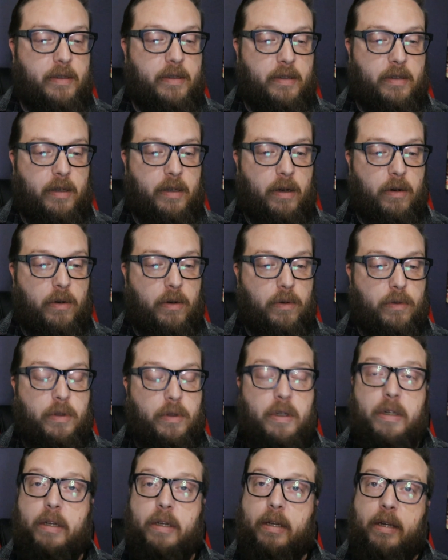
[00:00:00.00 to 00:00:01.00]
So
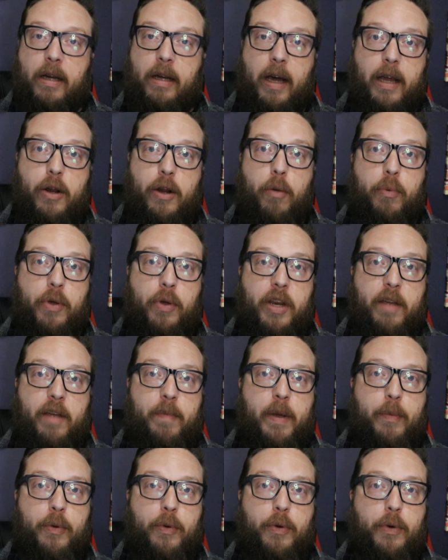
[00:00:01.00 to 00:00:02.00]
I know plenty
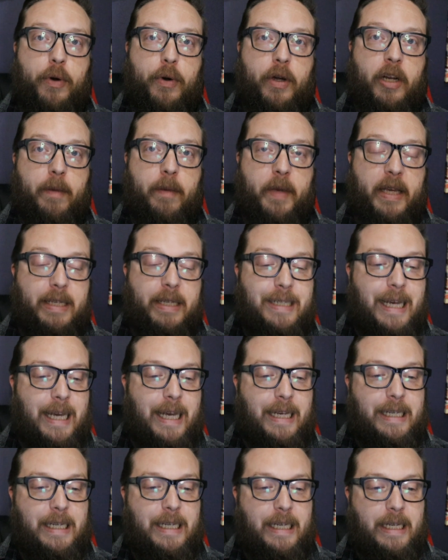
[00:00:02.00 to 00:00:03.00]
of people who are going to be
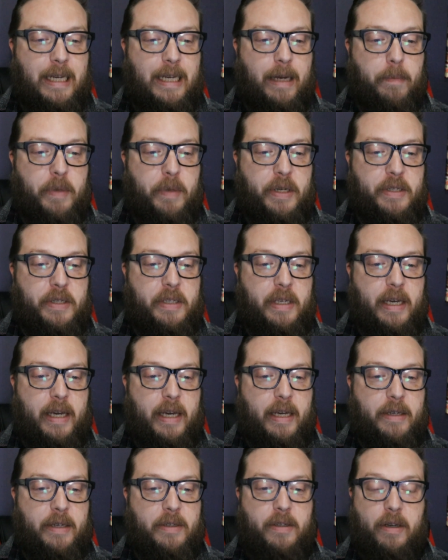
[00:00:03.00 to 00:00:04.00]
attending
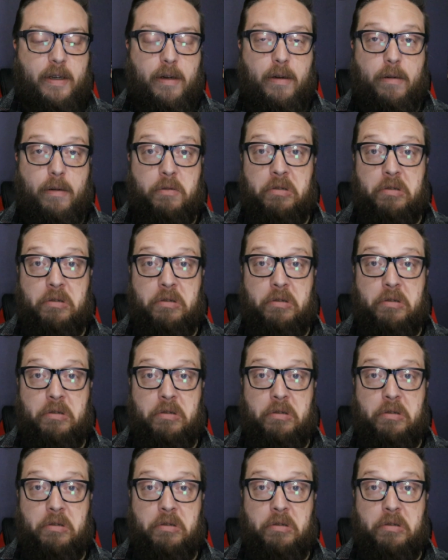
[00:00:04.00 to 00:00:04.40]
PCA, so